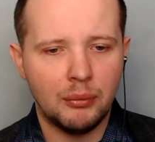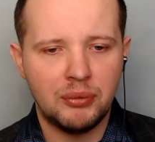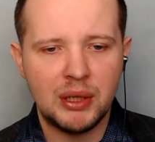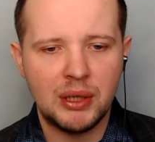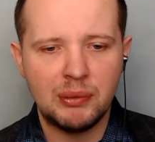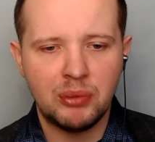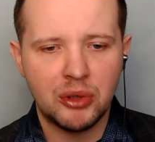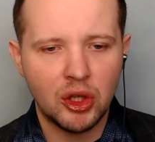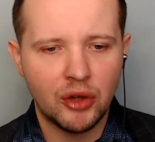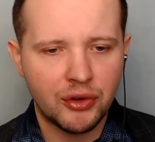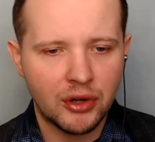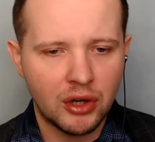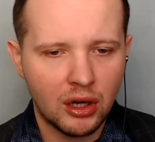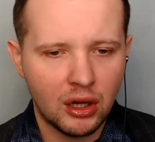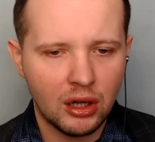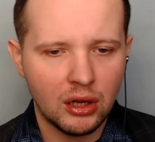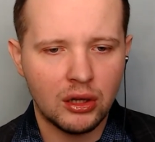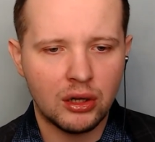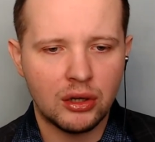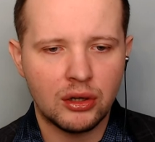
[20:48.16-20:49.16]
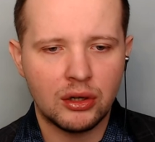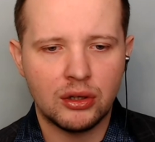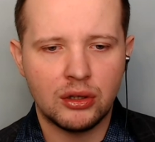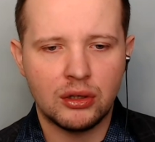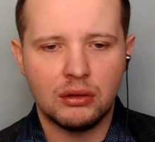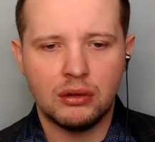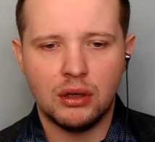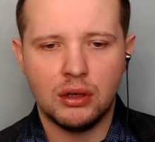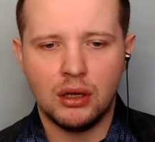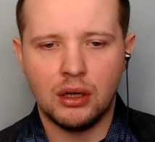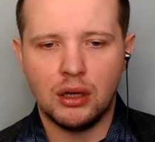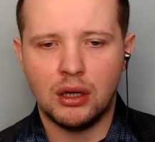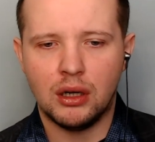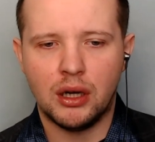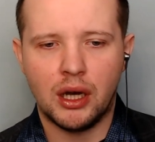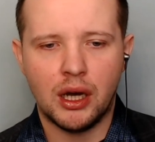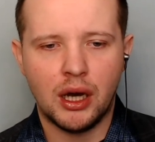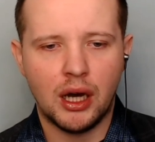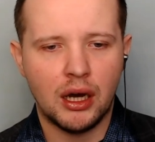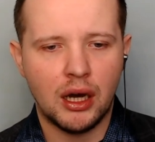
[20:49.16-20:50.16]
people of color,
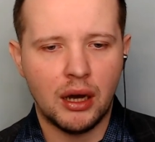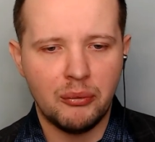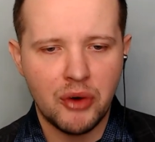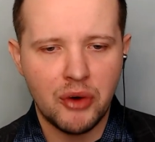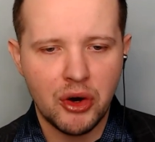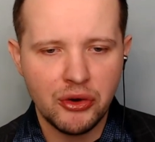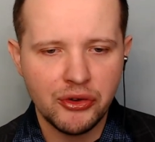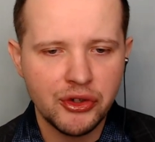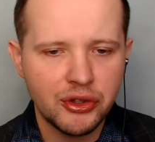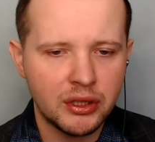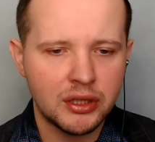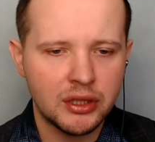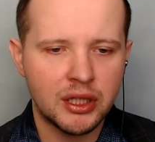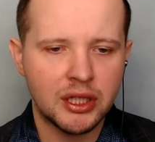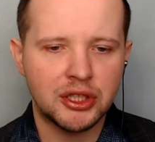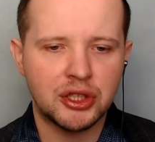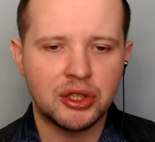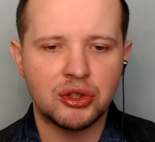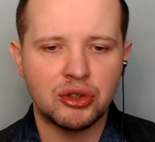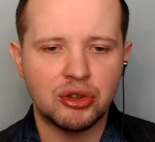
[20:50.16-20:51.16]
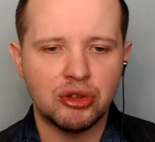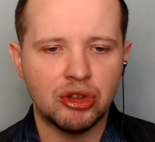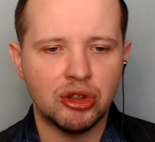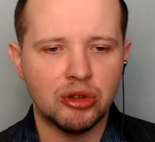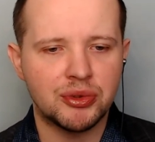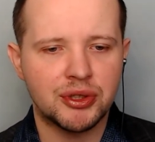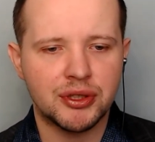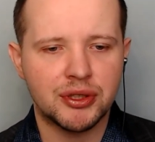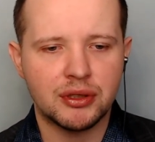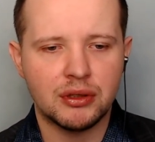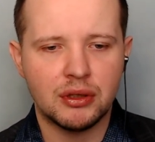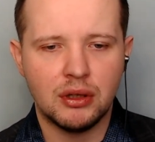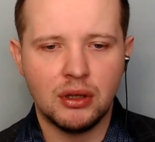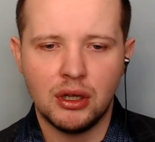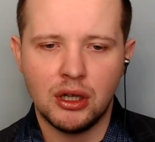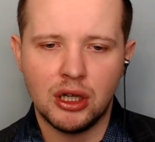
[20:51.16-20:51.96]
marginalized groups,